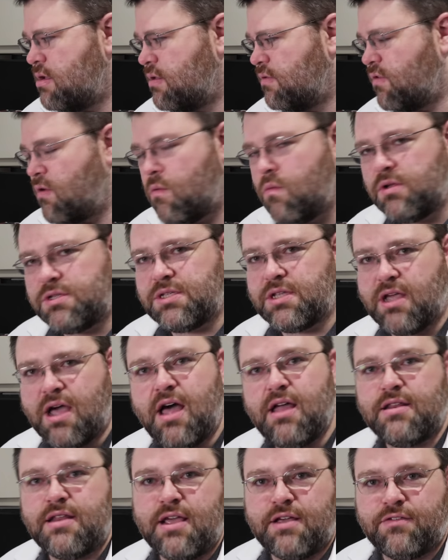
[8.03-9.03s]
It's like, what's the
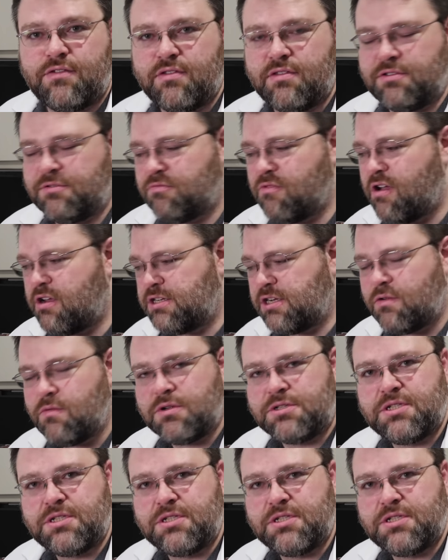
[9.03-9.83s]
context of this project?